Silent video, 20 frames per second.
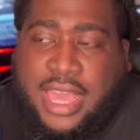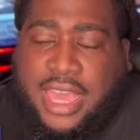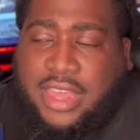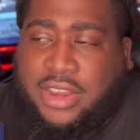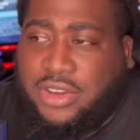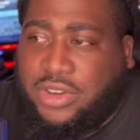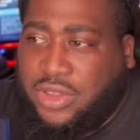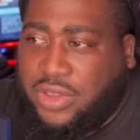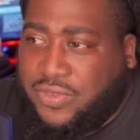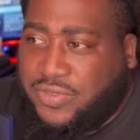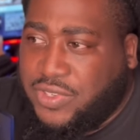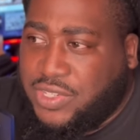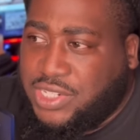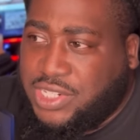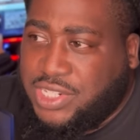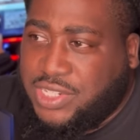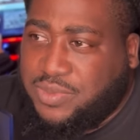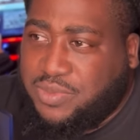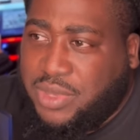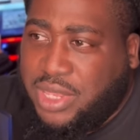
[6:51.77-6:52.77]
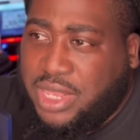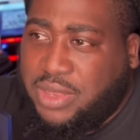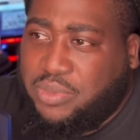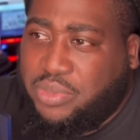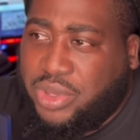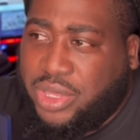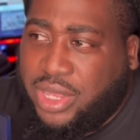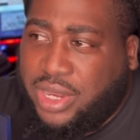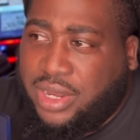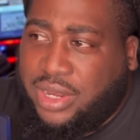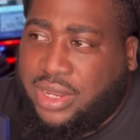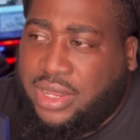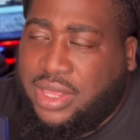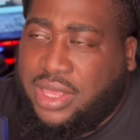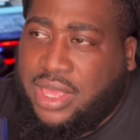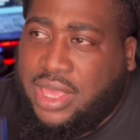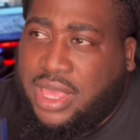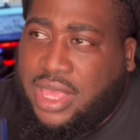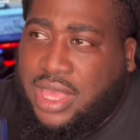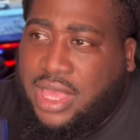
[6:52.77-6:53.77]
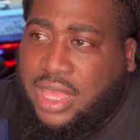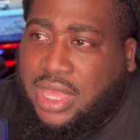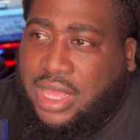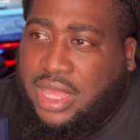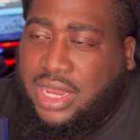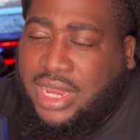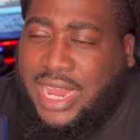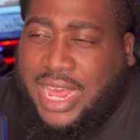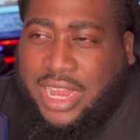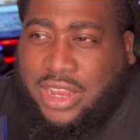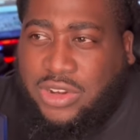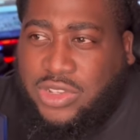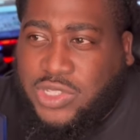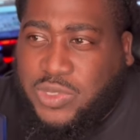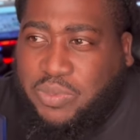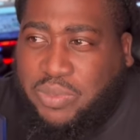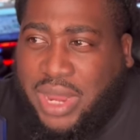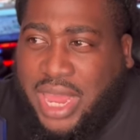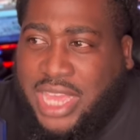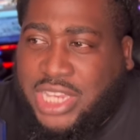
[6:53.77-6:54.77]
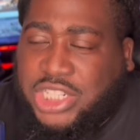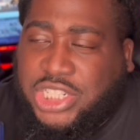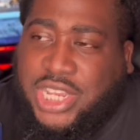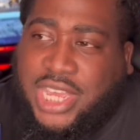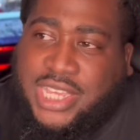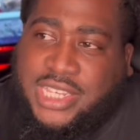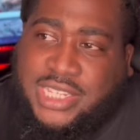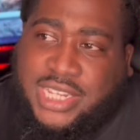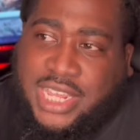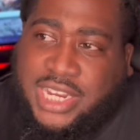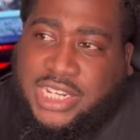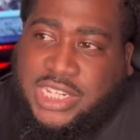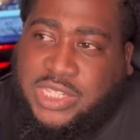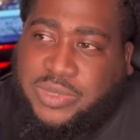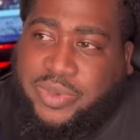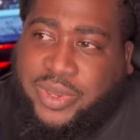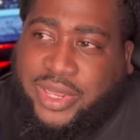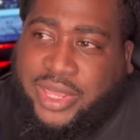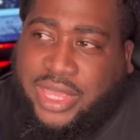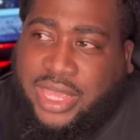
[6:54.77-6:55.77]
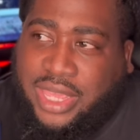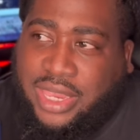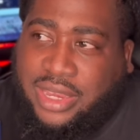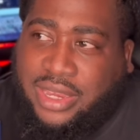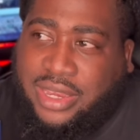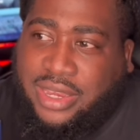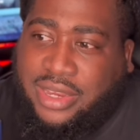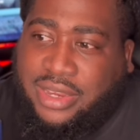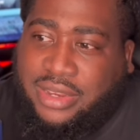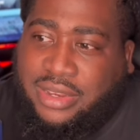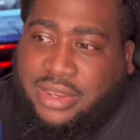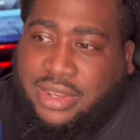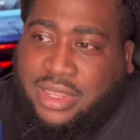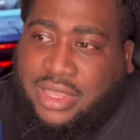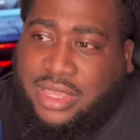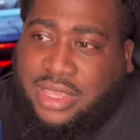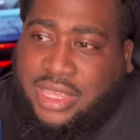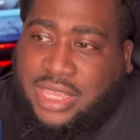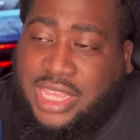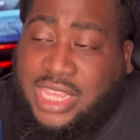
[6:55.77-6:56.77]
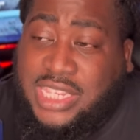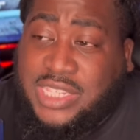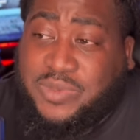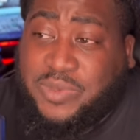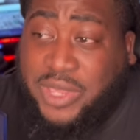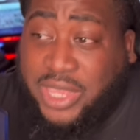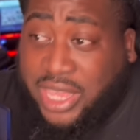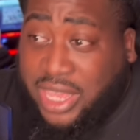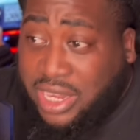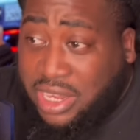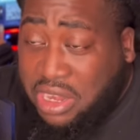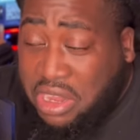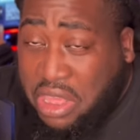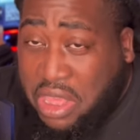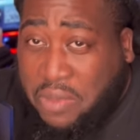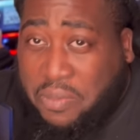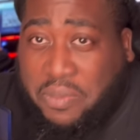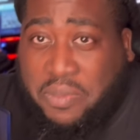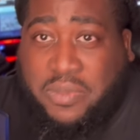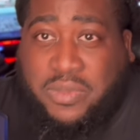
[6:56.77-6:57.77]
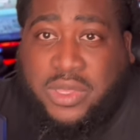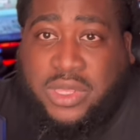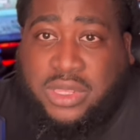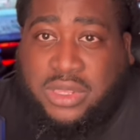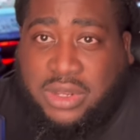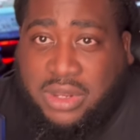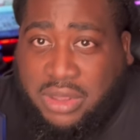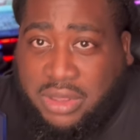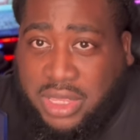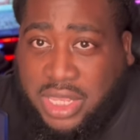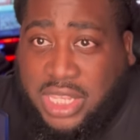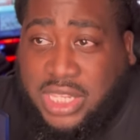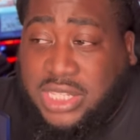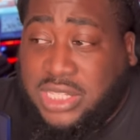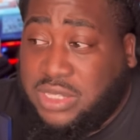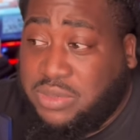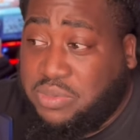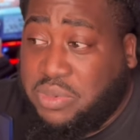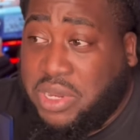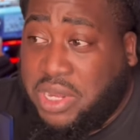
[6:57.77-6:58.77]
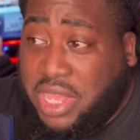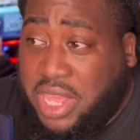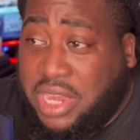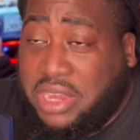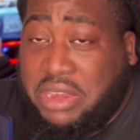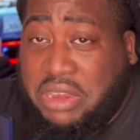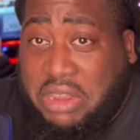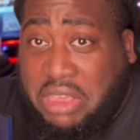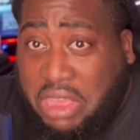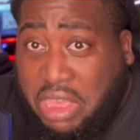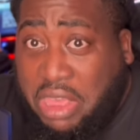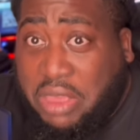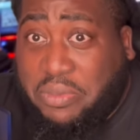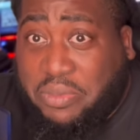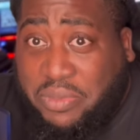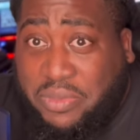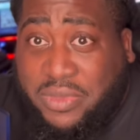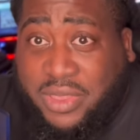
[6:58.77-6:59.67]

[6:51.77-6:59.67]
I don't know if it's just me, but a lot of those block shots that he's been getting up, you know, he's been getting up.